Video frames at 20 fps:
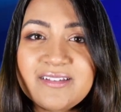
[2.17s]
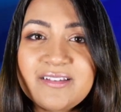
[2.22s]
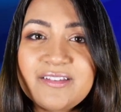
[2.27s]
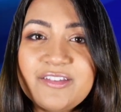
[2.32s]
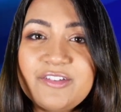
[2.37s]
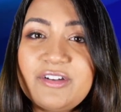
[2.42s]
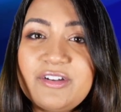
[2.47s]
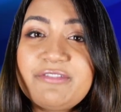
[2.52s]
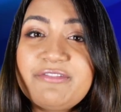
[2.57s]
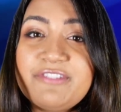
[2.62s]

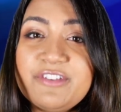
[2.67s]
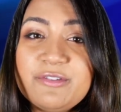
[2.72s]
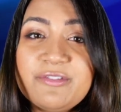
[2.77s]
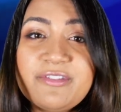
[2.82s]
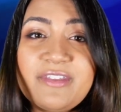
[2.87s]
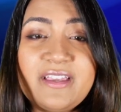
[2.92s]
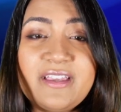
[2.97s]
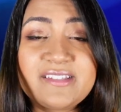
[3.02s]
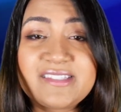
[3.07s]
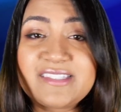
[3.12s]
There are few
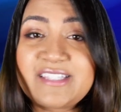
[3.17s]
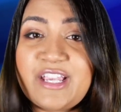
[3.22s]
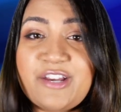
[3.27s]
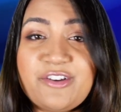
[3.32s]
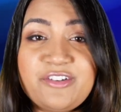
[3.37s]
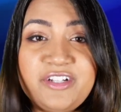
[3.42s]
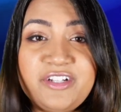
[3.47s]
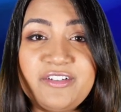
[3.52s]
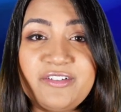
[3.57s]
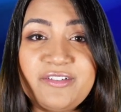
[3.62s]
things
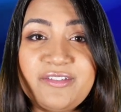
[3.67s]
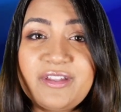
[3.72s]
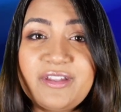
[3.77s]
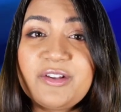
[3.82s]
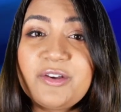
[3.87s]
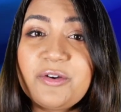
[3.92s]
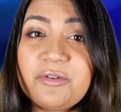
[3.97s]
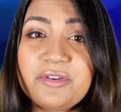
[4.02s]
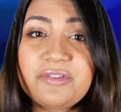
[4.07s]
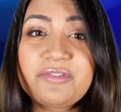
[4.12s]
scarier than
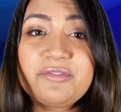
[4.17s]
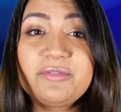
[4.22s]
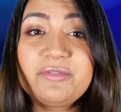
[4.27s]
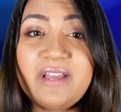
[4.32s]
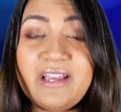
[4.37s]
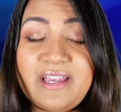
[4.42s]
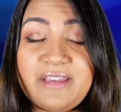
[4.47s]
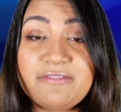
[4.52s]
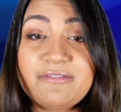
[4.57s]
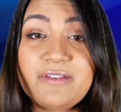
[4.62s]
going through
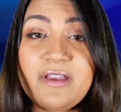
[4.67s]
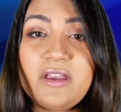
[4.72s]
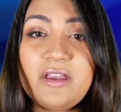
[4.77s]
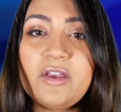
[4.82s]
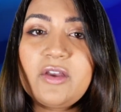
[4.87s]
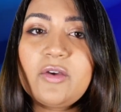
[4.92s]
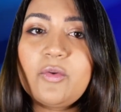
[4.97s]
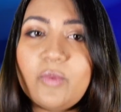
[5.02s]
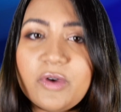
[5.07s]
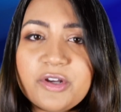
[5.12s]
life,
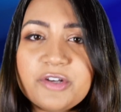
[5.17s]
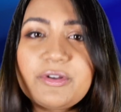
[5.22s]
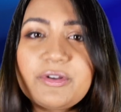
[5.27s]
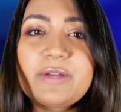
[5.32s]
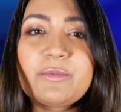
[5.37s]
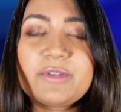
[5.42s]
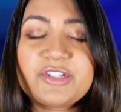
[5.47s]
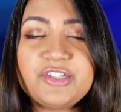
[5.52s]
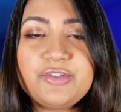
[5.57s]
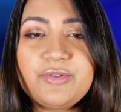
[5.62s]
wondering
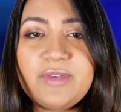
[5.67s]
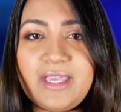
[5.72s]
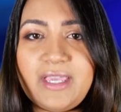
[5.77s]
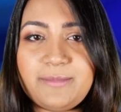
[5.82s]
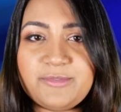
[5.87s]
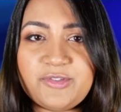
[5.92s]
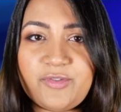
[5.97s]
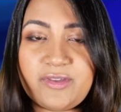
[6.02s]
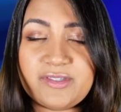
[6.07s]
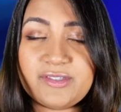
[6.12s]
what you came
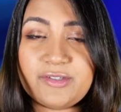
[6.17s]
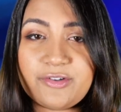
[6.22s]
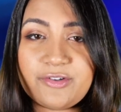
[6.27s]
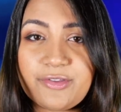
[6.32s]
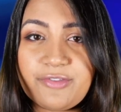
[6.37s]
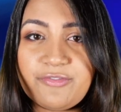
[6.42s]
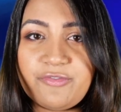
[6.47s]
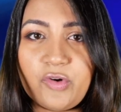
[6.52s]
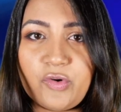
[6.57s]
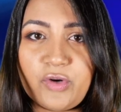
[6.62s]
to this
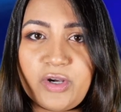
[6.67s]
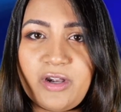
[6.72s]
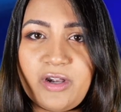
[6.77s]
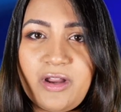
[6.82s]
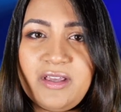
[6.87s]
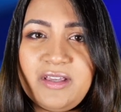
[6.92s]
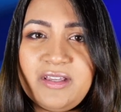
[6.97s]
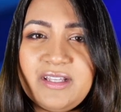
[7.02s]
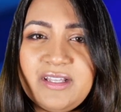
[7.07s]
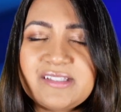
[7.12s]
earth for.
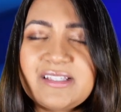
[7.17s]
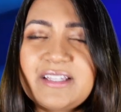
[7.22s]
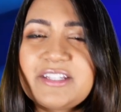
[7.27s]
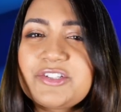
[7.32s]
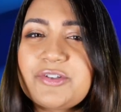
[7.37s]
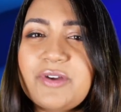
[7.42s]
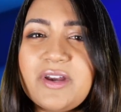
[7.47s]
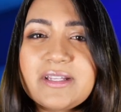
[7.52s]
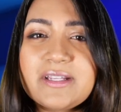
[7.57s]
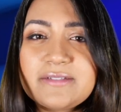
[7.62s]
It's like
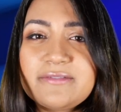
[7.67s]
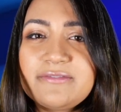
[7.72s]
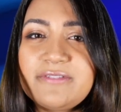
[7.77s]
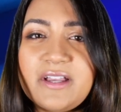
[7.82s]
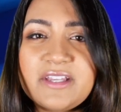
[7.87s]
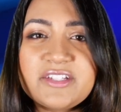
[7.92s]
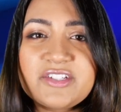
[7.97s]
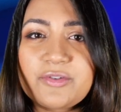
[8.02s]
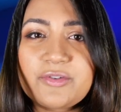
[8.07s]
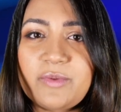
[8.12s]
trying to
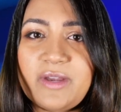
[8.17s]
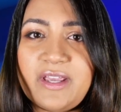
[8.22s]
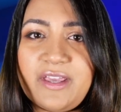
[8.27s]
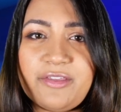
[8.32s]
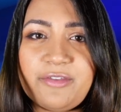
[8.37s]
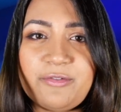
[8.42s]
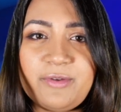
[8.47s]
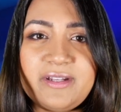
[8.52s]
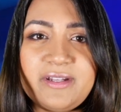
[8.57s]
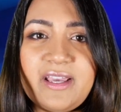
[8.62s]
find your way through an